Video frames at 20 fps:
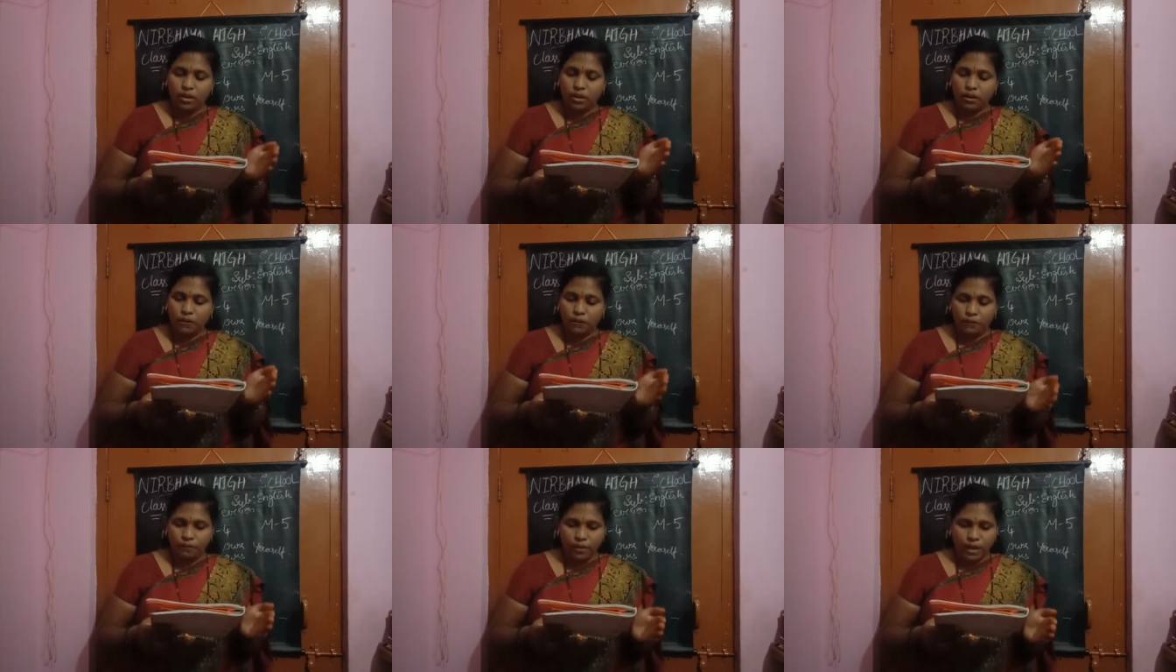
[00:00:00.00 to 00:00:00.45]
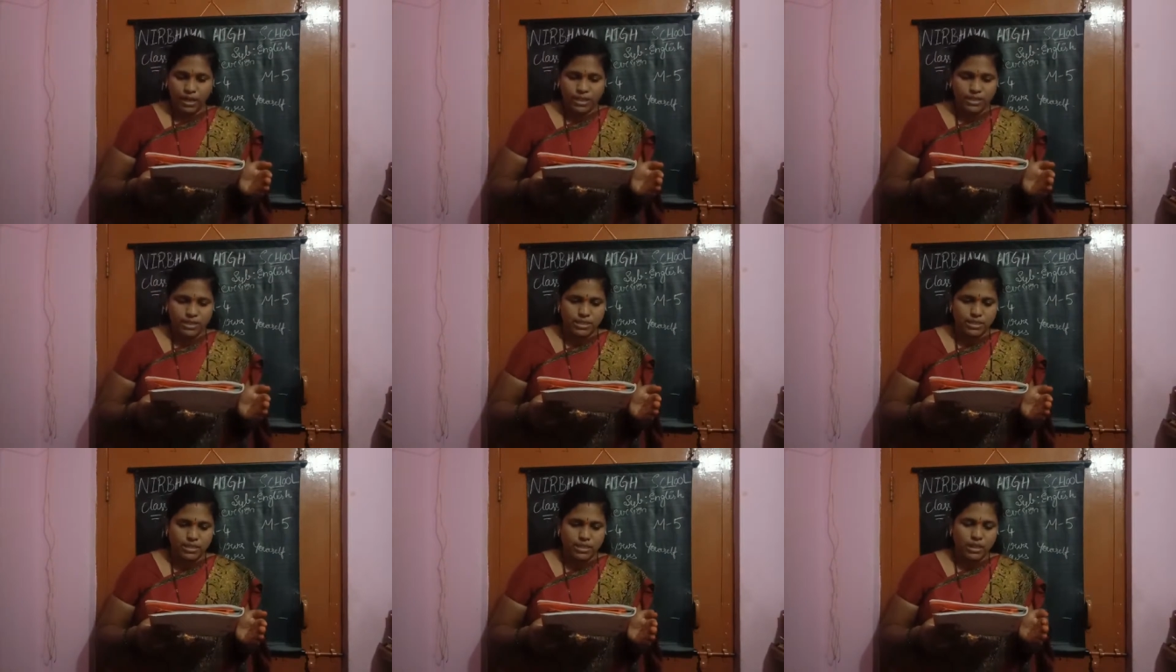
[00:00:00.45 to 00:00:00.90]

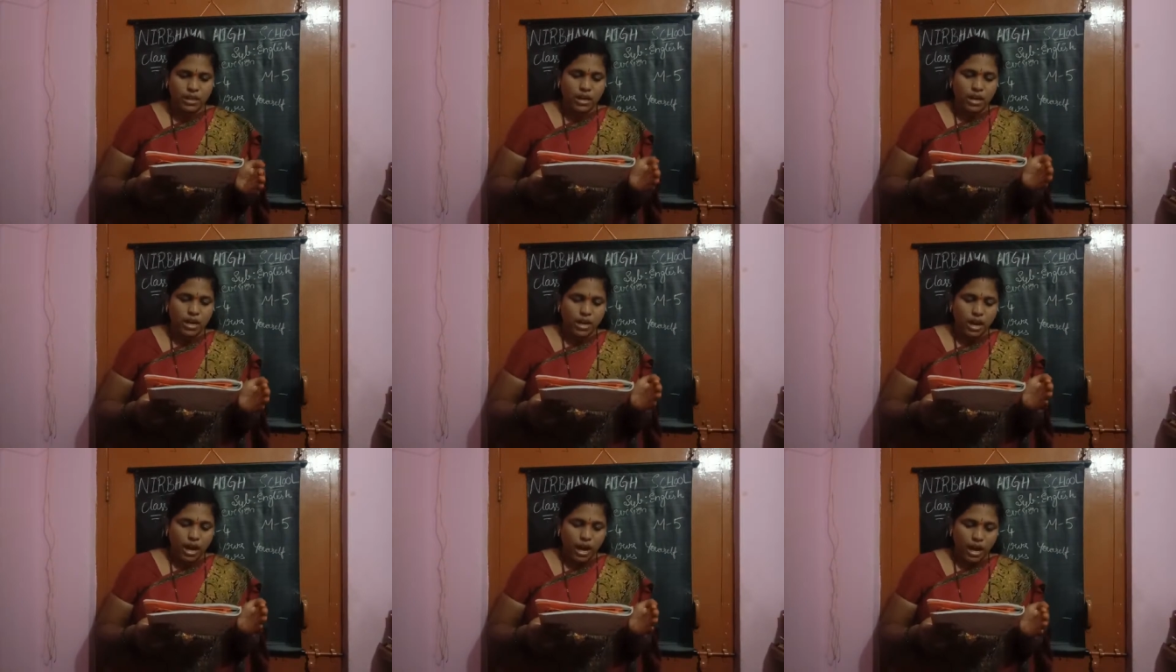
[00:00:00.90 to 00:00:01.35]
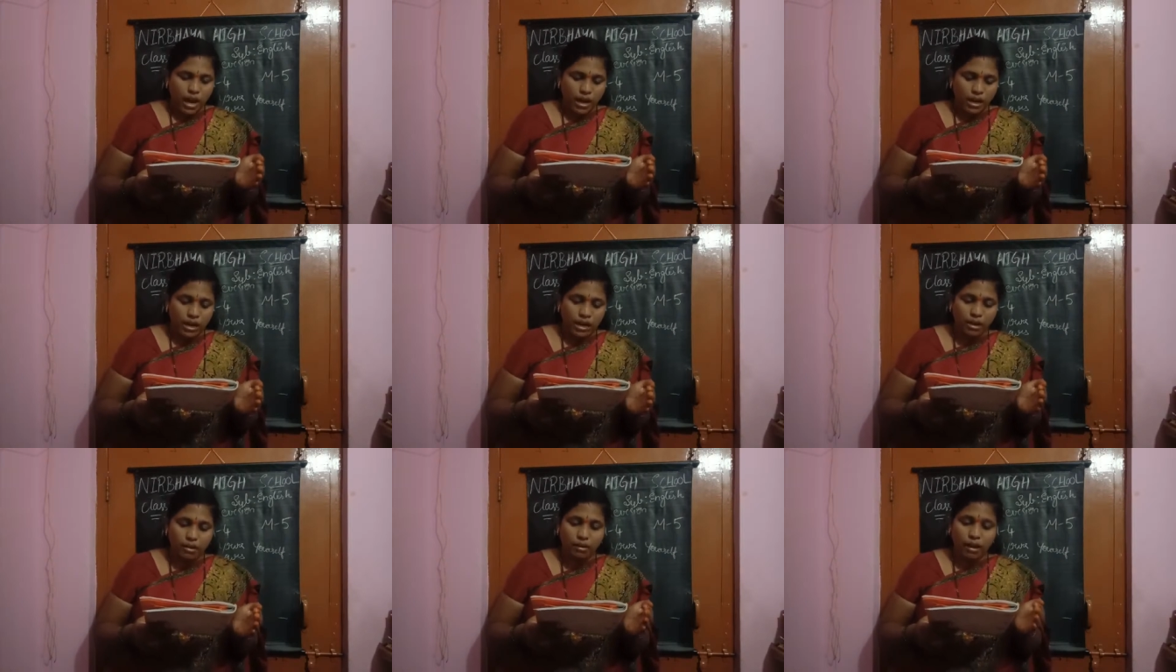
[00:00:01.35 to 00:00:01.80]
friends,
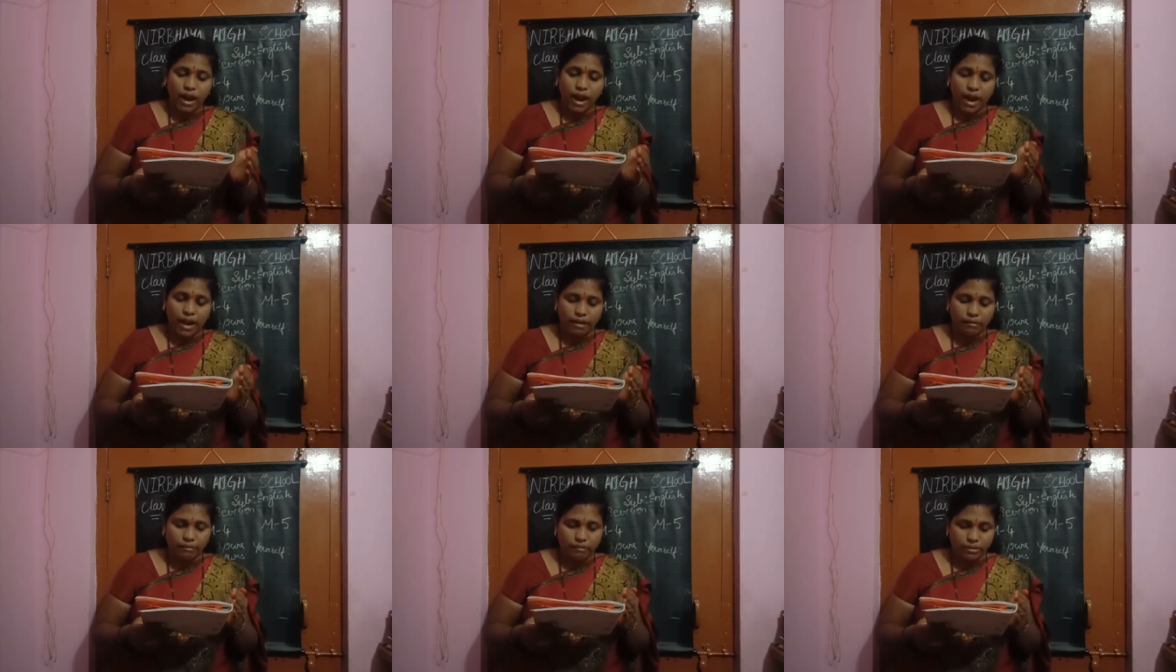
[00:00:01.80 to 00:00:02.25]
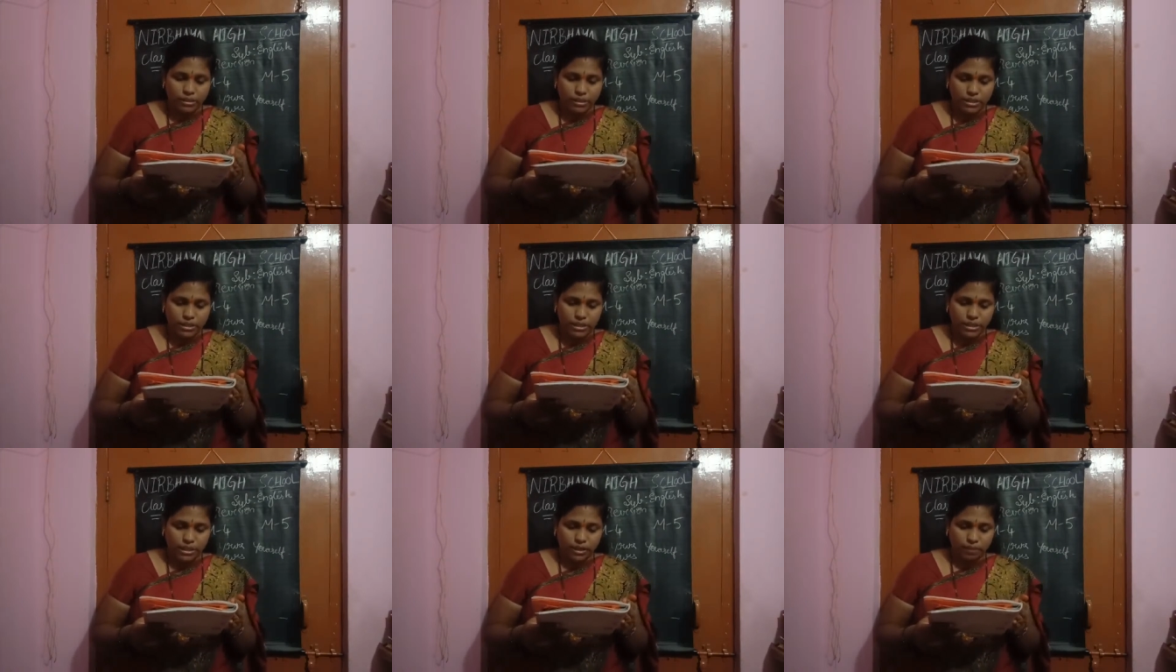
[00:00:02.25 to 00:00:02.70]
Ira and
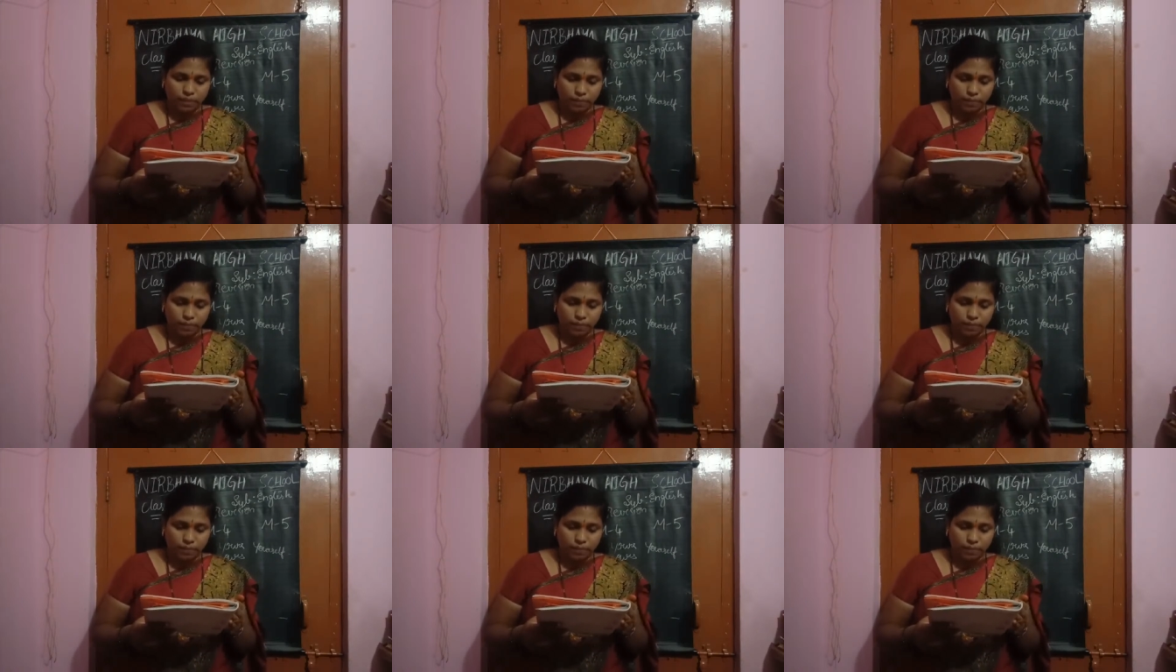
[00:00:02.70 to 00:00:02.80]
Rishi.